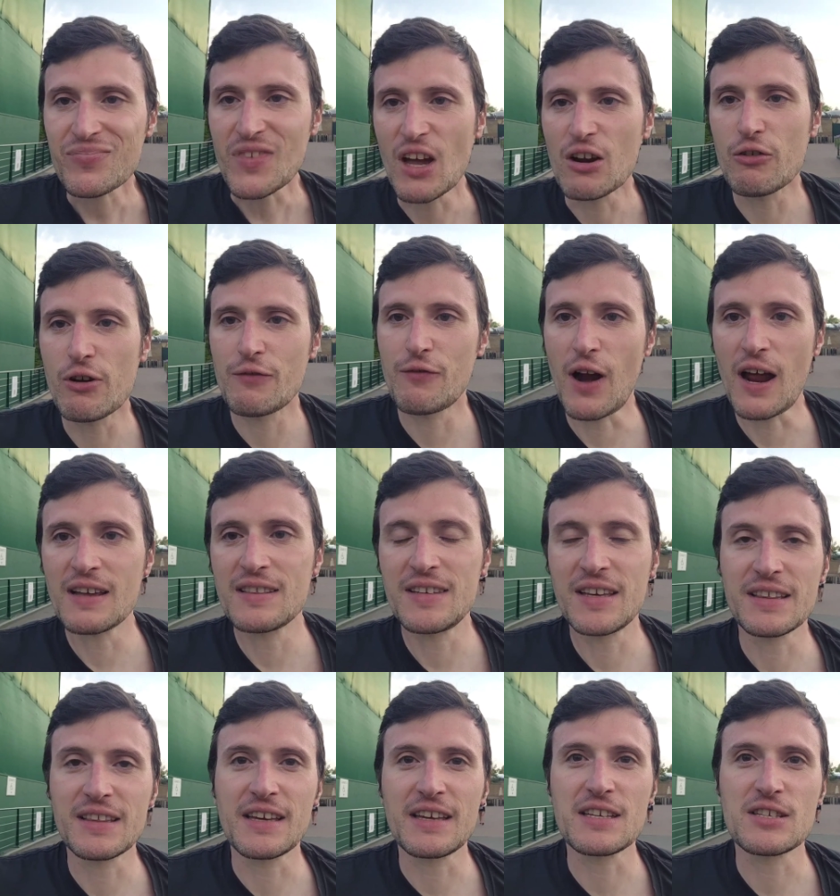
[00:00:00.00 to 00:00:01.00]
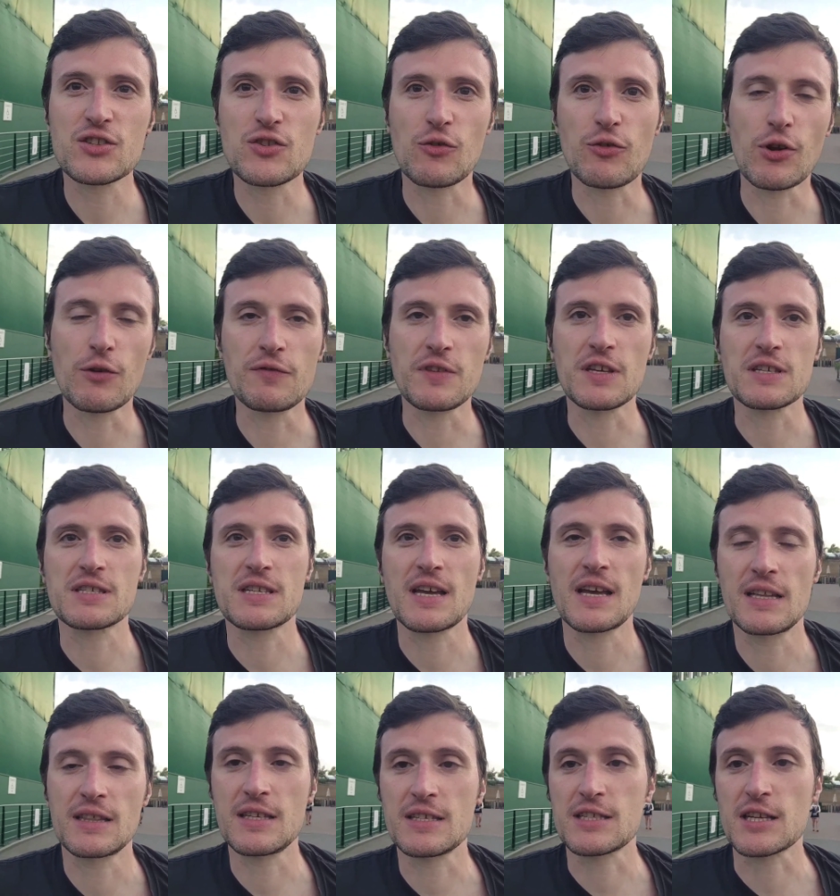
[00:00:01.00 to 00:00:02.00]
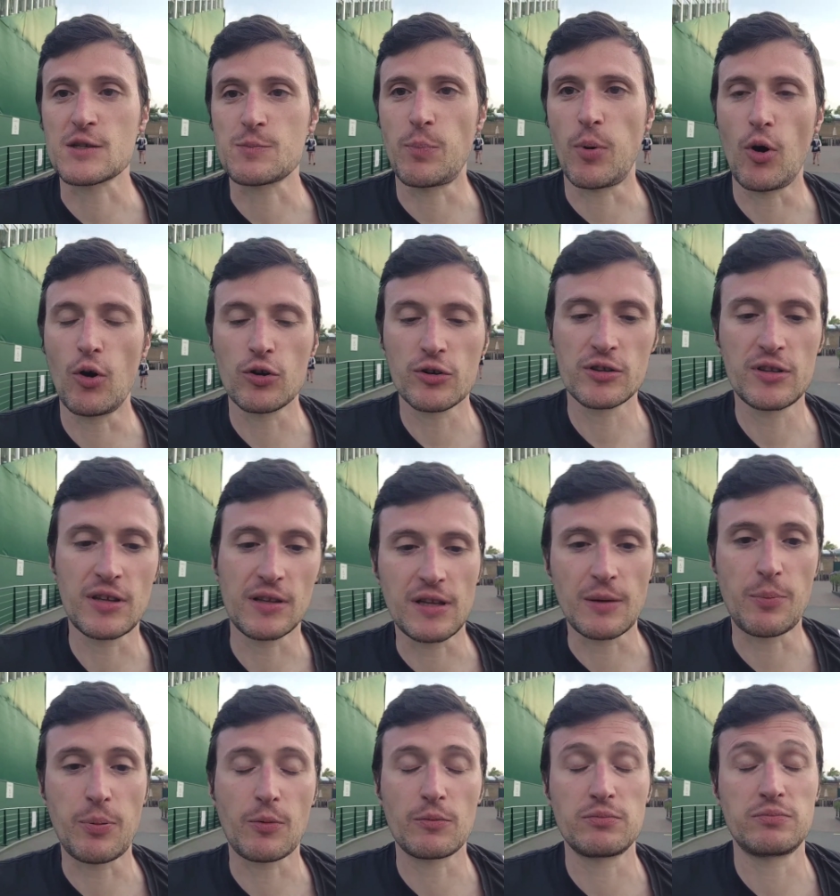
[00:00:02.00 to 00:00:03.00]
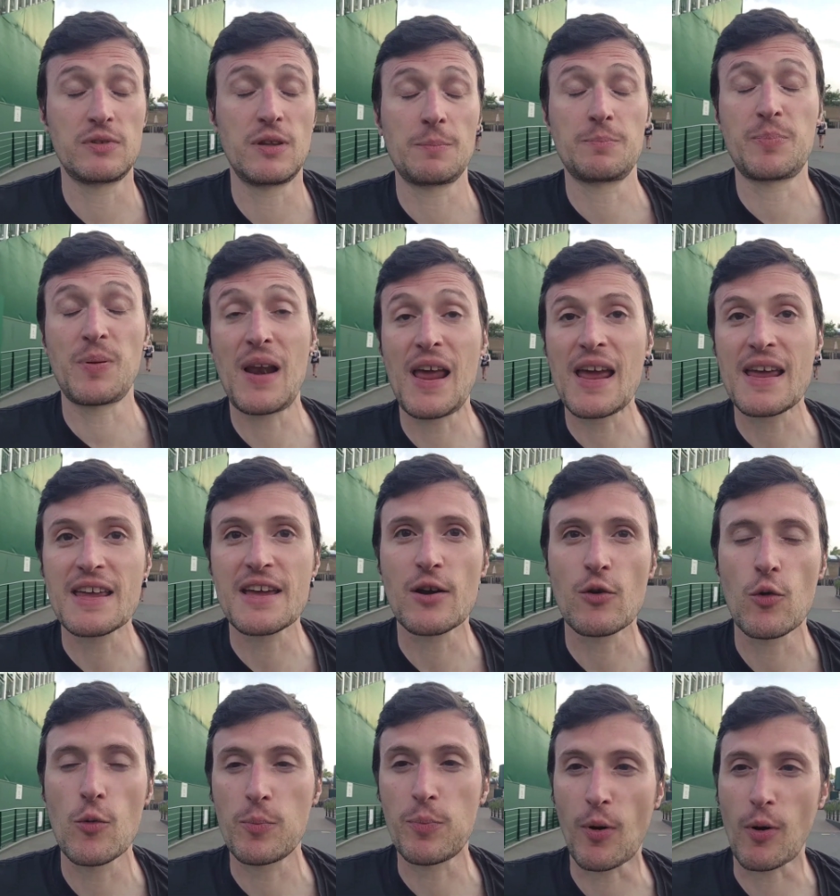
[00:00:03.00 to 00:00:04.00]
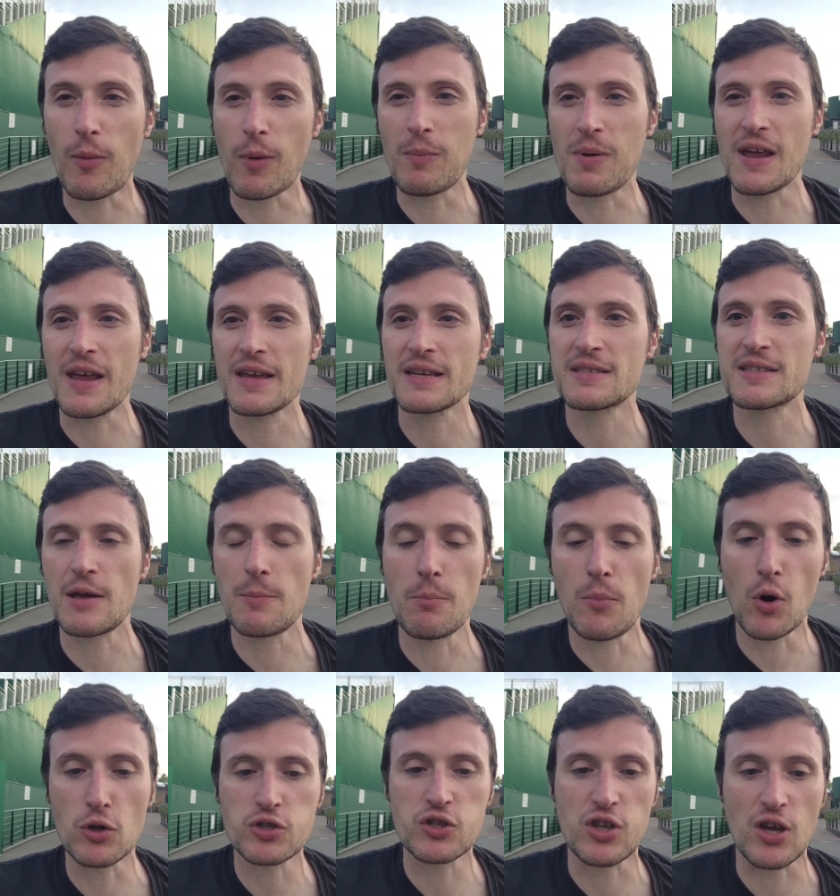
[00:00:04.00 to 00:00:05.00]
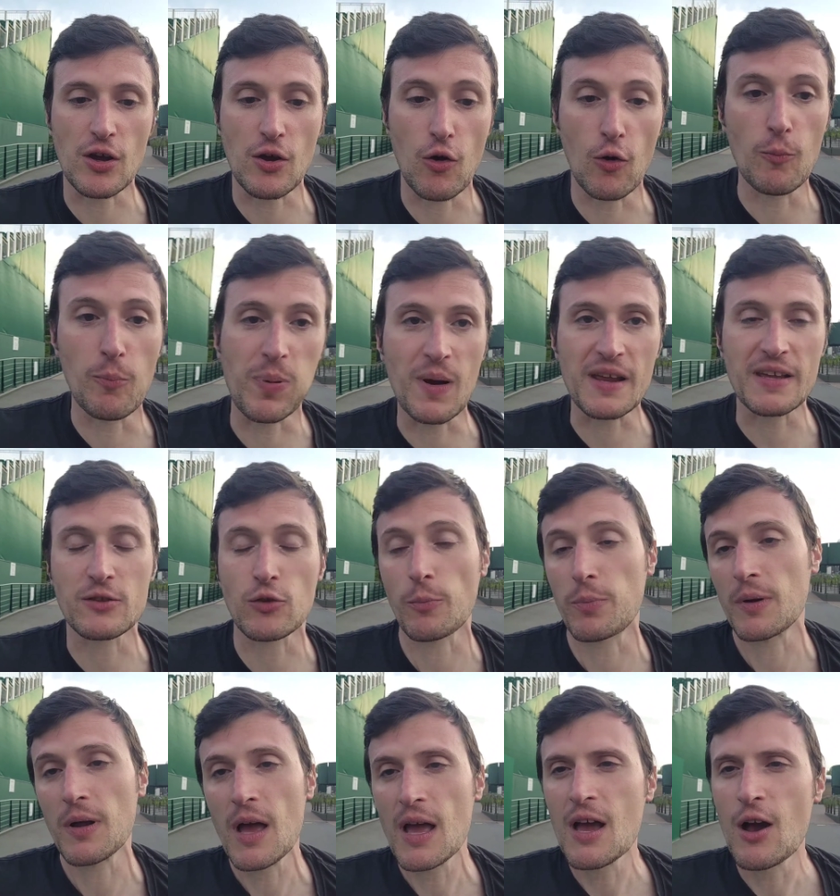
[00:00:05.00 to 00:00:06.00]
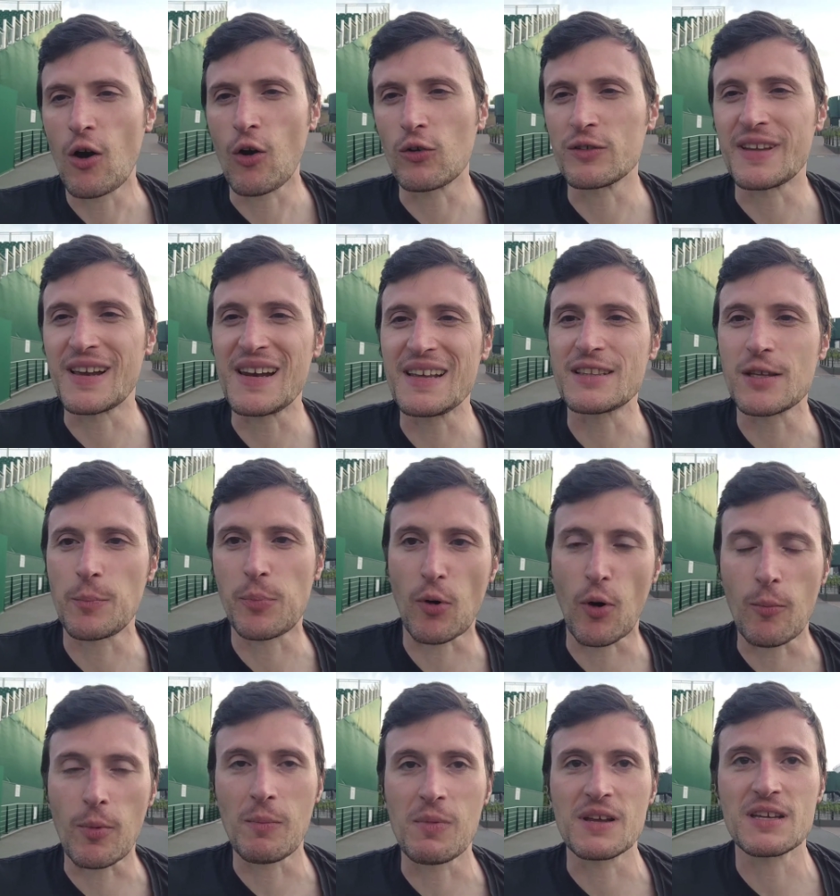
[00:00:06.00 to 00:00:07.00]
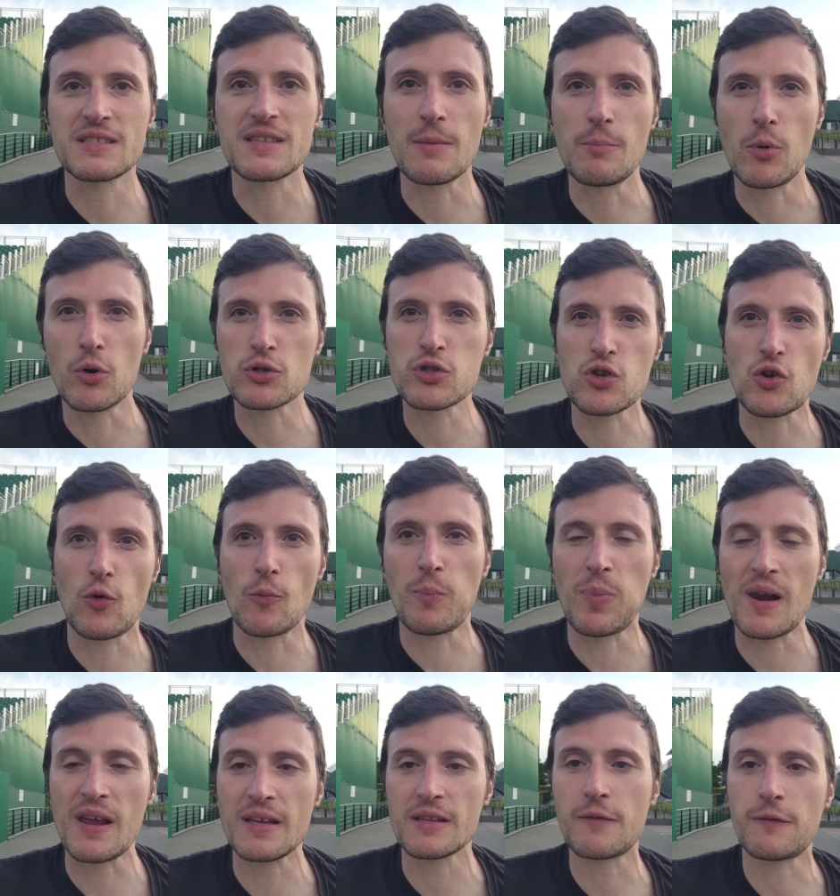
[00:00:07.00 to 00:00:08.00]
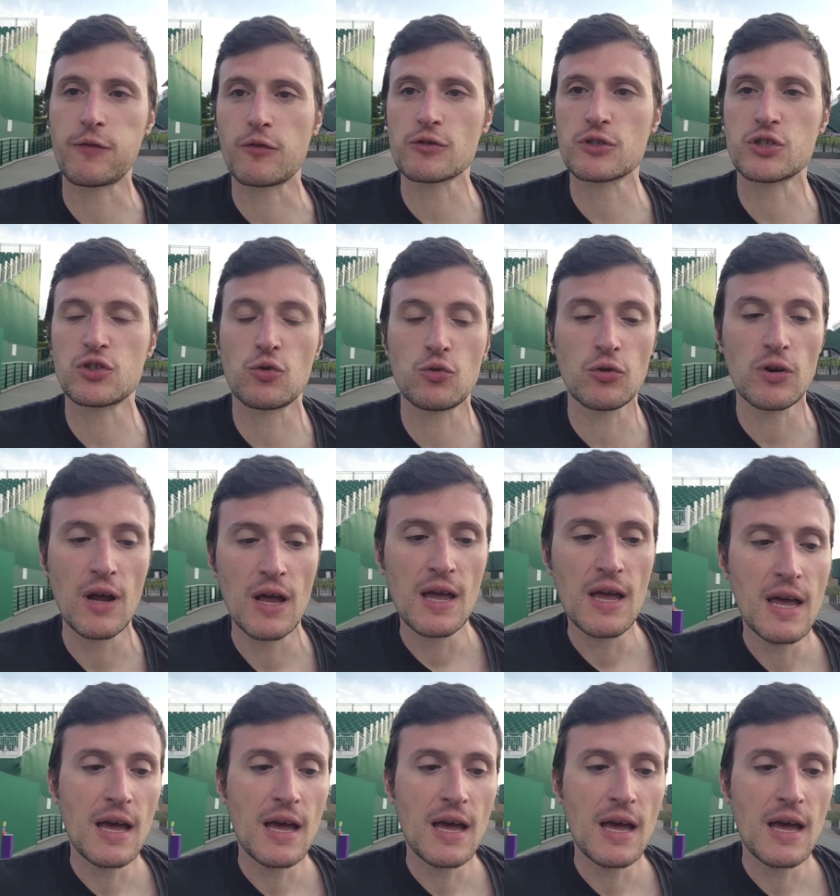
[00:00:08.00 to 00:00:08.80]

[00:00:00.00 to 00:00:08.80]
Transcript: rewriting the history of this uh, this sport. The, the player who probably is the most complete, or the lead probably is the most complete for sure.